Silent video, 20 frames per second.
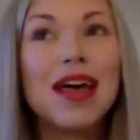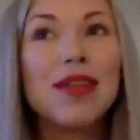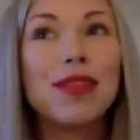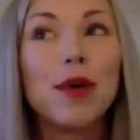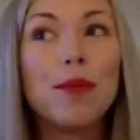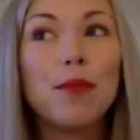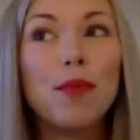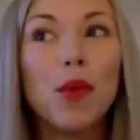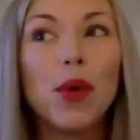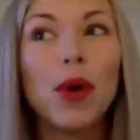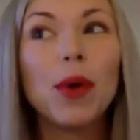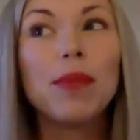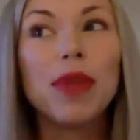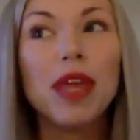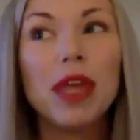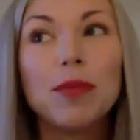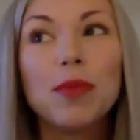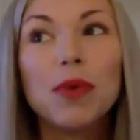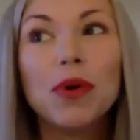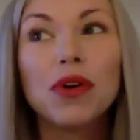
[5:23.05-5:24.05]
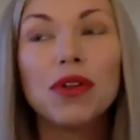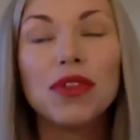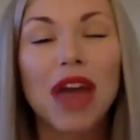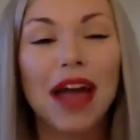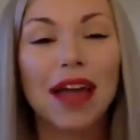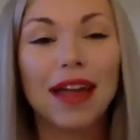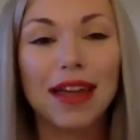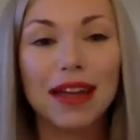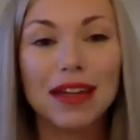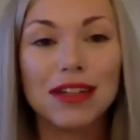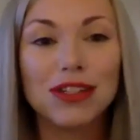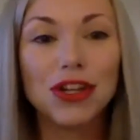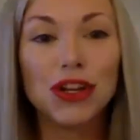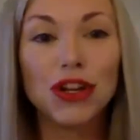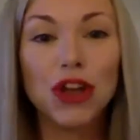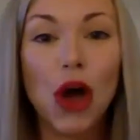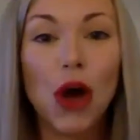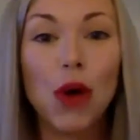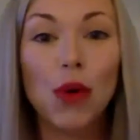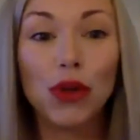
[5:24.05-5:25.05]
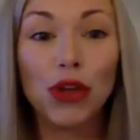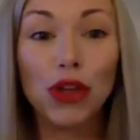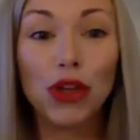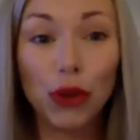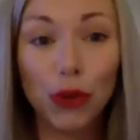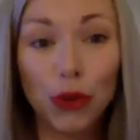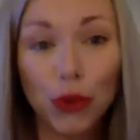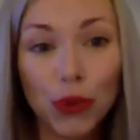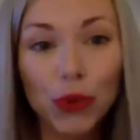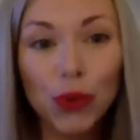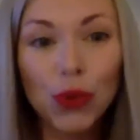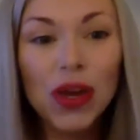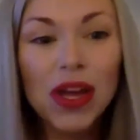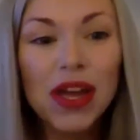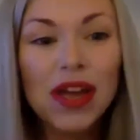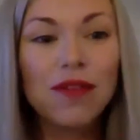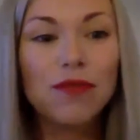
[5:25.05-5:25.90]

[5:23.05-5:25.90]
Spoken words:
the more people that get to know you